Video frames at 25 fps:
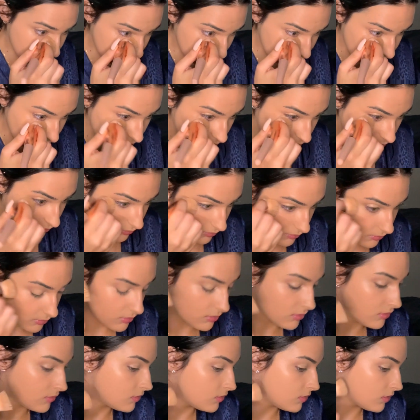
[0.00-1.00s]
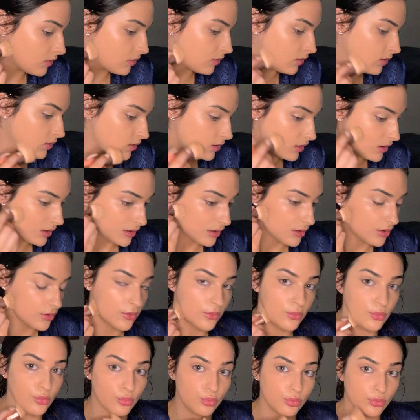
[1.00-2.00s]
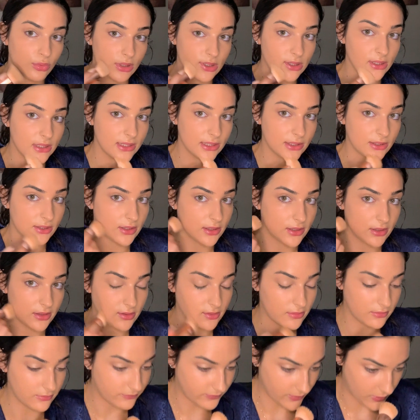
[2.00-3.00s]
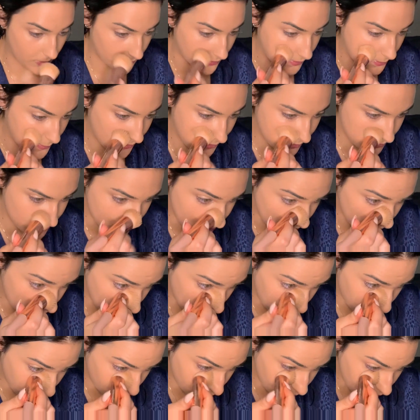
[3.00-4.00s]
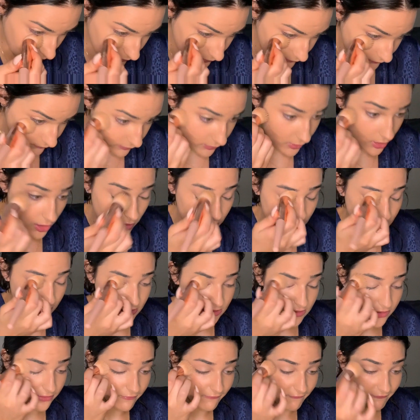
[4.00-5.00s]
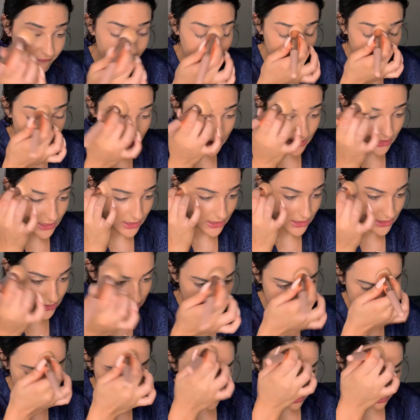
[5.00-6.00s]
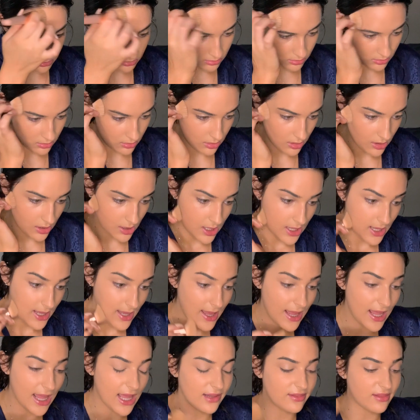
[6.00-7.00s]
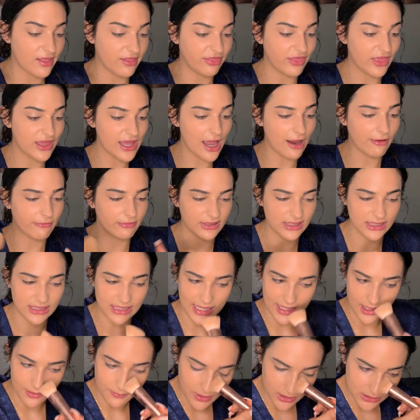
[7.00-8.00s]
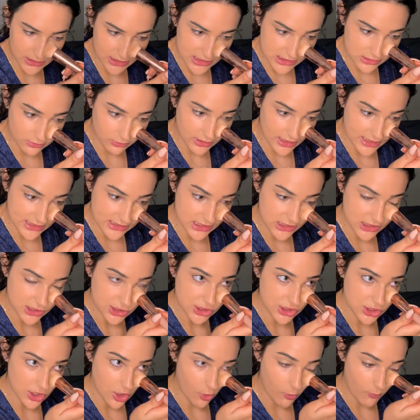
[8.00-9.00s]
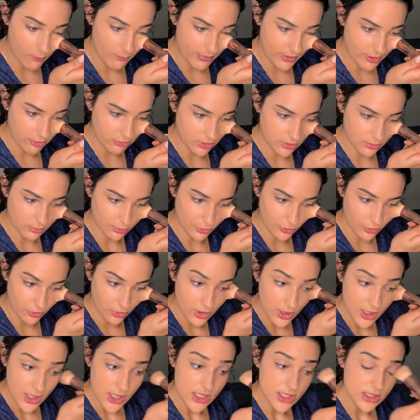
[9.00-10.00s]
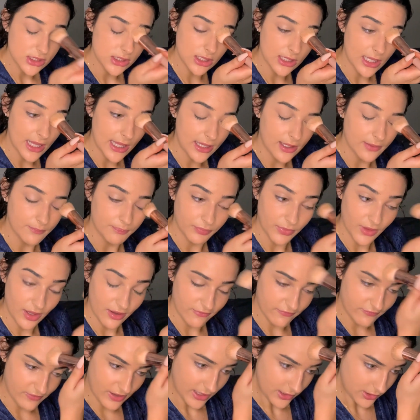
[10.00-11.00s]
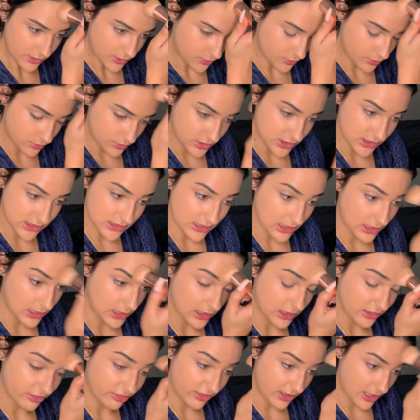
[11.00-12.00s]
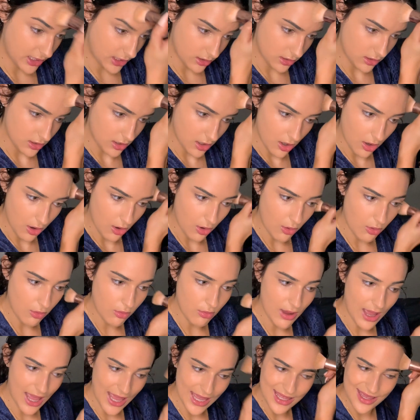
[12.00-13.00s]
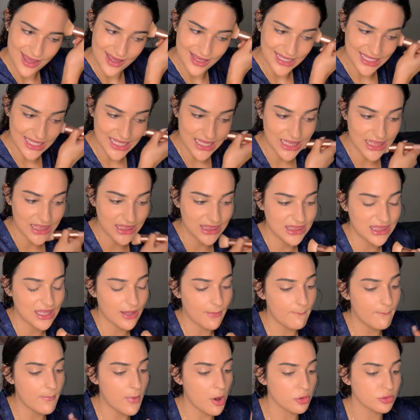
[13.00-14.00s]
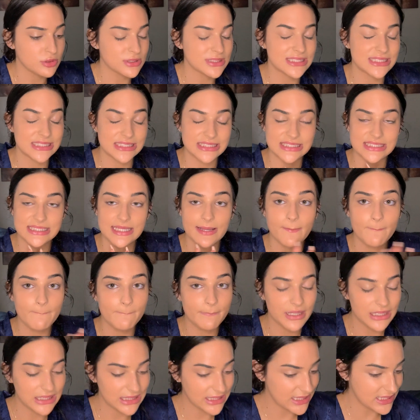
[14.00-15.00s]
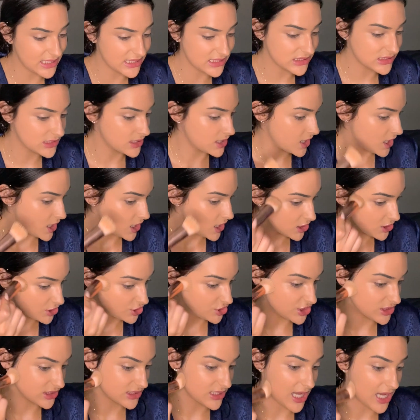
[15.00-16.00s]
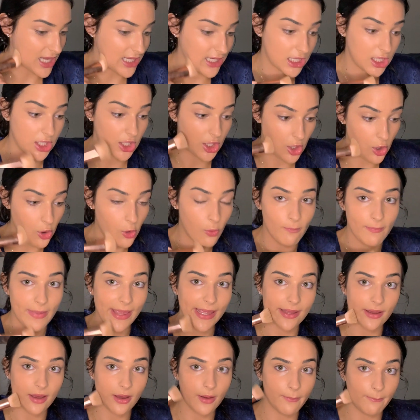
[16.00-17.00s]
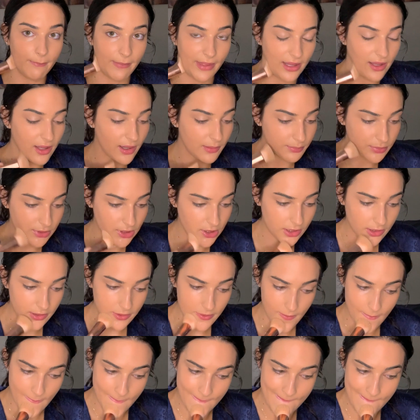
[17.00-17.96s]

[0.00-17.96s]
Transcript: So, really good foundation, really flawless finish. And the thing I really like about this one is it's so buildable. So like if I do just a thin coat, I could get the most simplest, just kind of no makeup look.